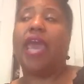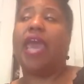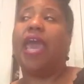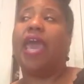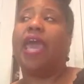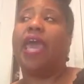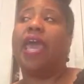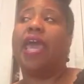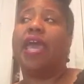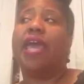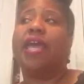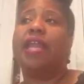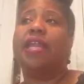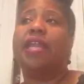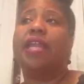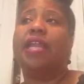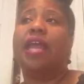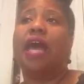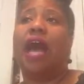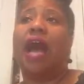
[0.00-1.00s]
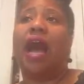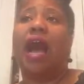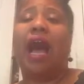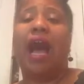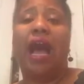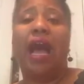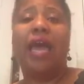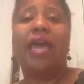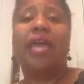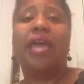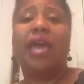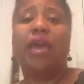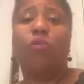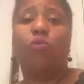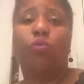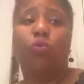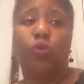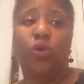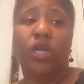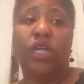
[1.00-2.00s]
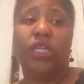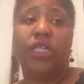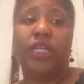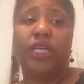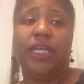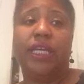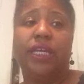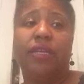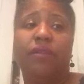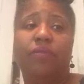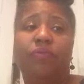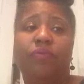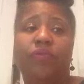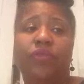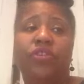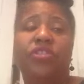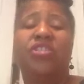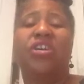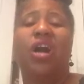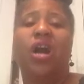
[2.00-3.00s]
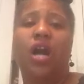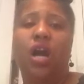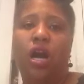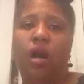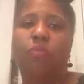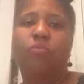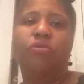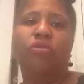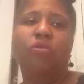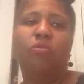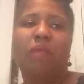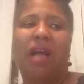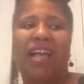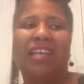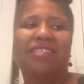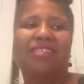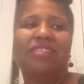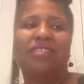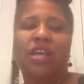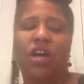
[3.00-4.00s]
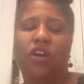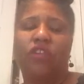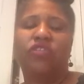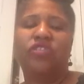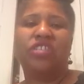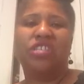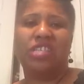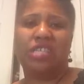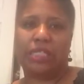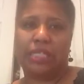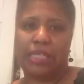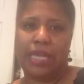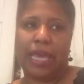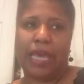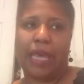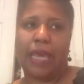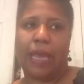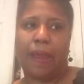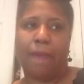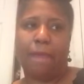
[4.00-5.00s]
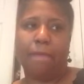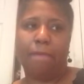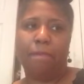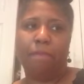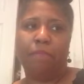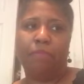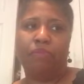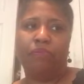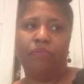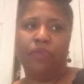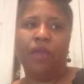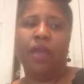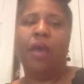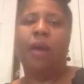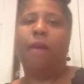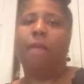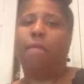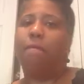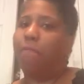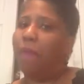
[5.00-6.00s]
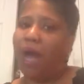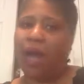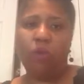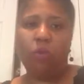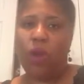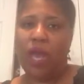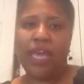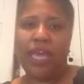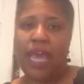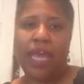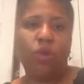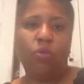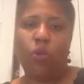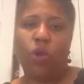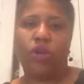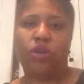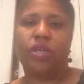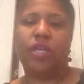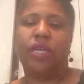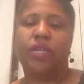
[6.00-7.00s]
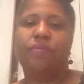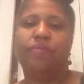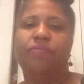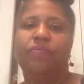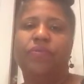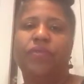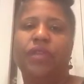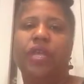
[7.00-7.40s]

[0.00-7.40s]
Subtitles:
And I am willing to humble myself to say, my way ain't working.